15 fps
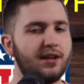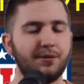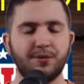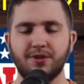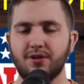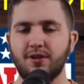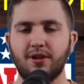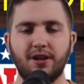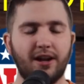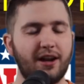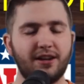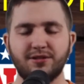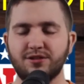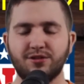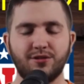Same with,
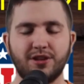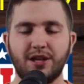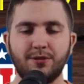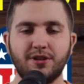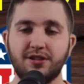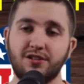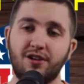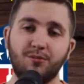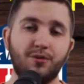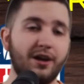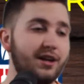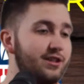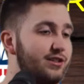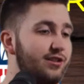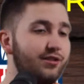and I'm just going to keep listing
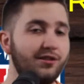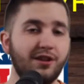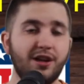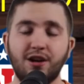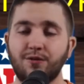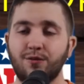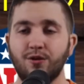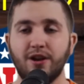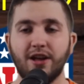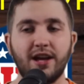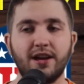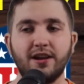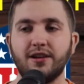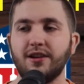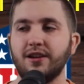off players, you know, Leonard
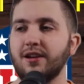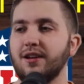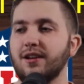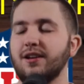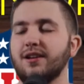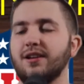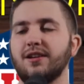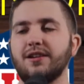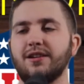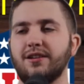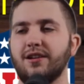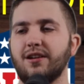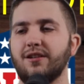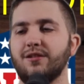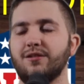Fournette,
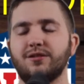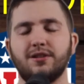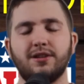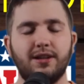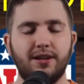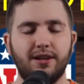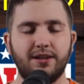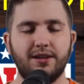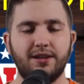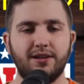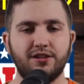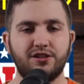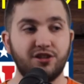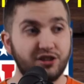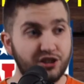you know,
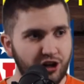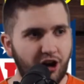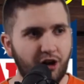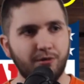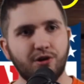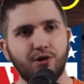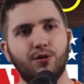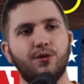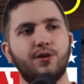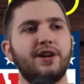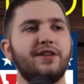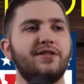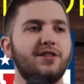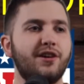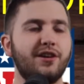LeSean
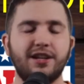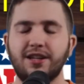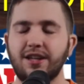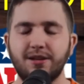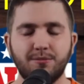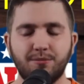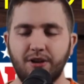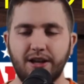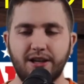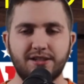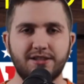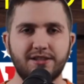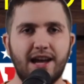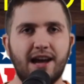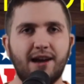McCoy, even though he didn't
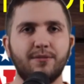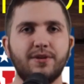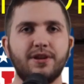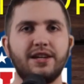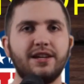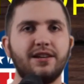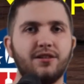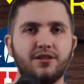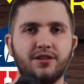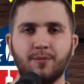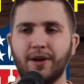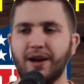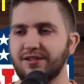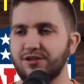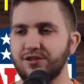play a snap in either
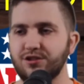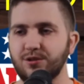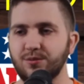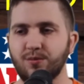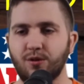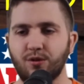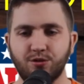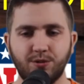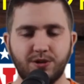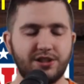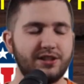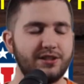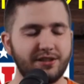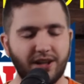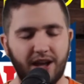of the past two Super Bowls,
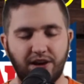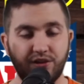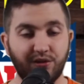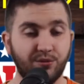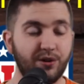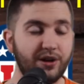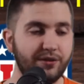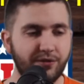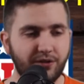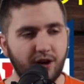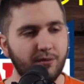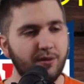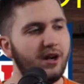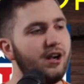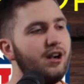which he's gotten a ring
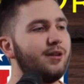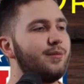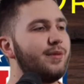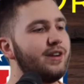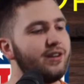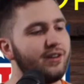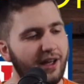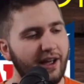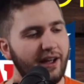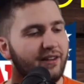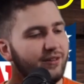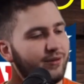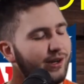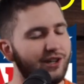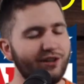from. But,
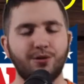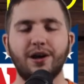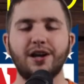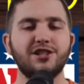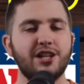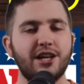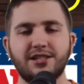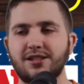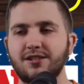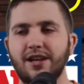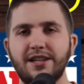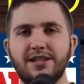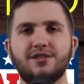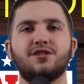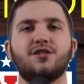hey, he's ring
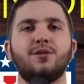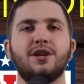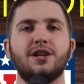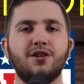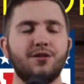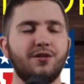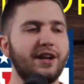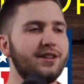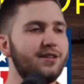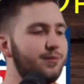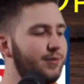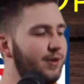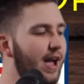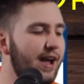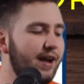chasing late in his career. Don't
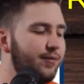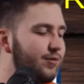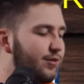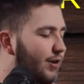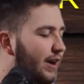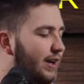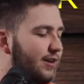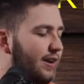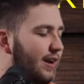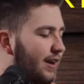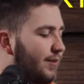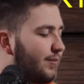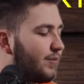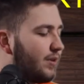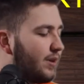hate the game. Don't hate
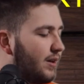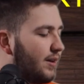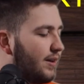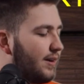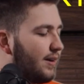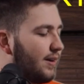the name.